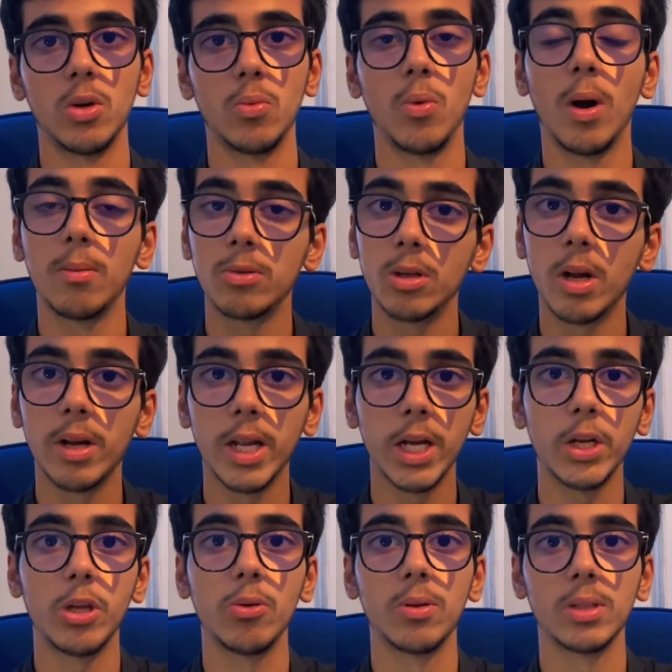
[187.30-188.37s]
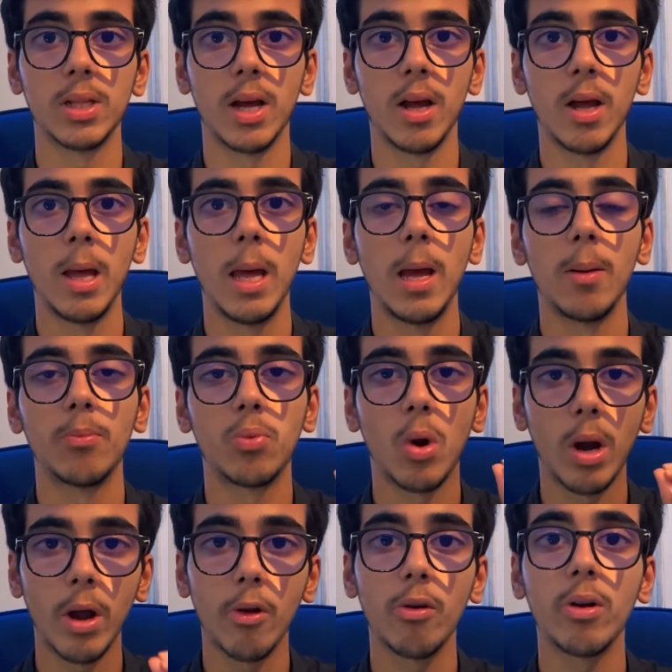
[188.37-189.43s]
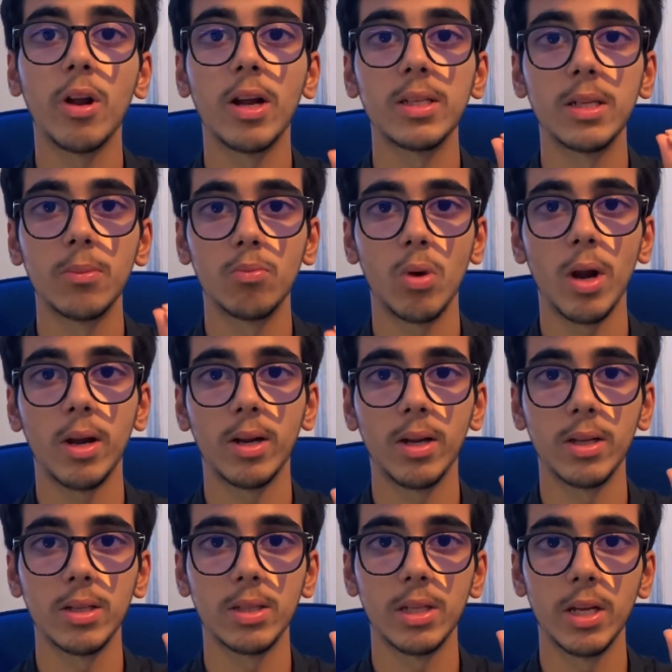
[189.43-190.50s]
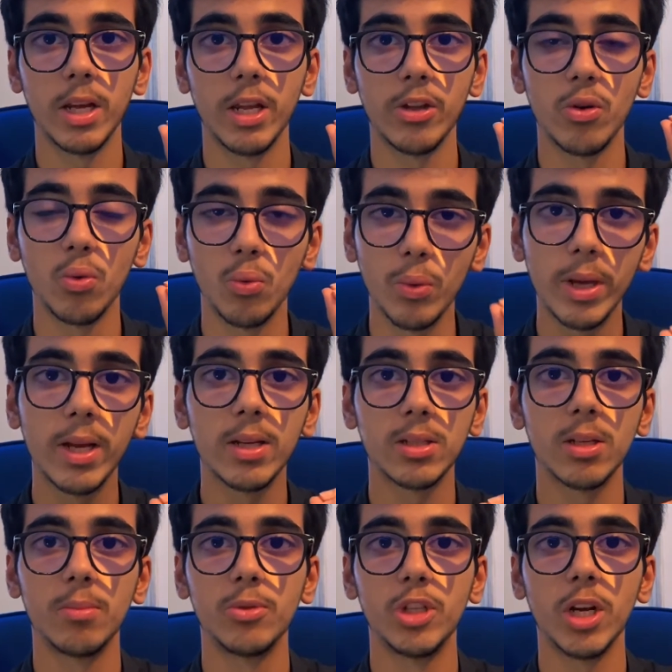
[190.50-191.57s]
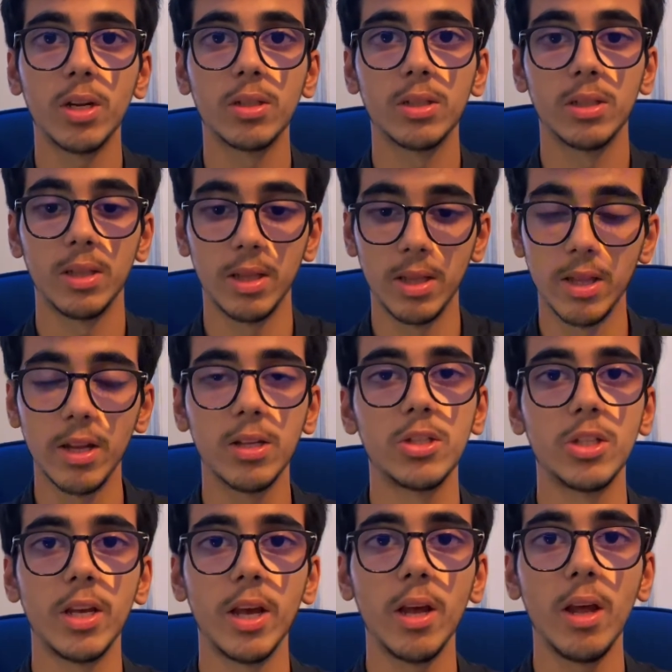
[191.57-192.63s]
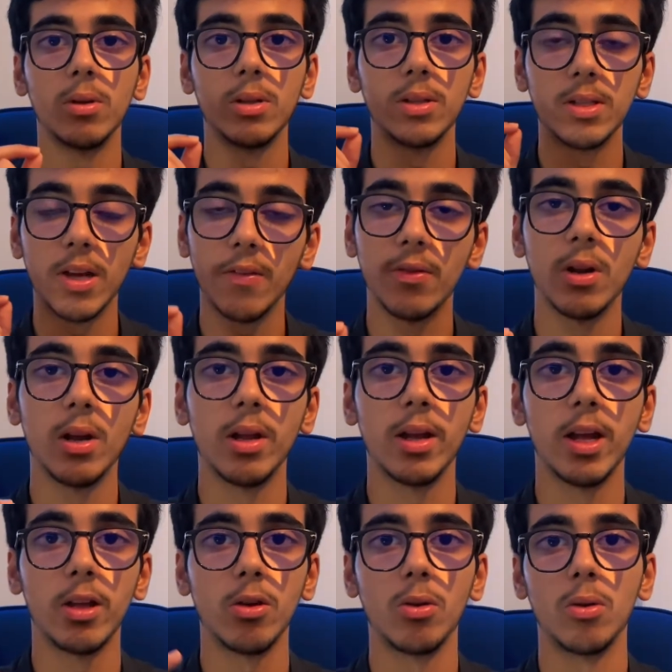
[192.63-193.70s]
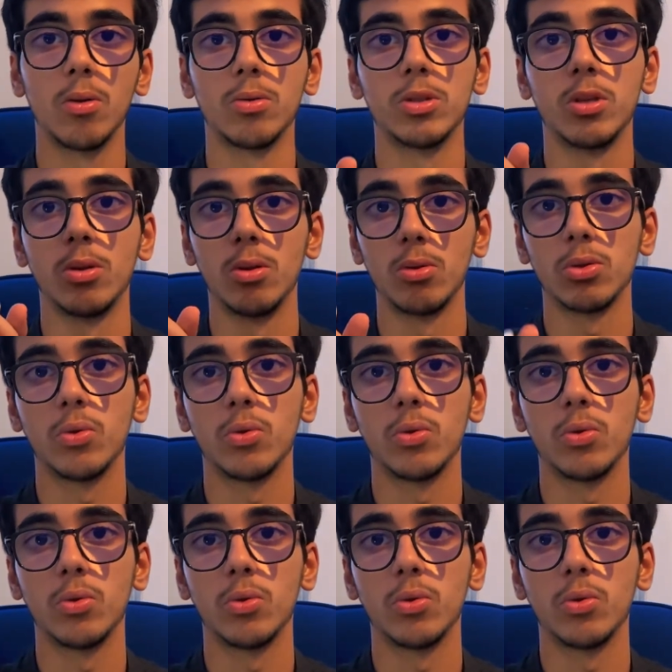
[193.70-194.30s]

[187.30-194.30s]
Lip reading: what I'm trying to tell you is that prioritizing practice in your weakest subjects this year will definitely get you closer to those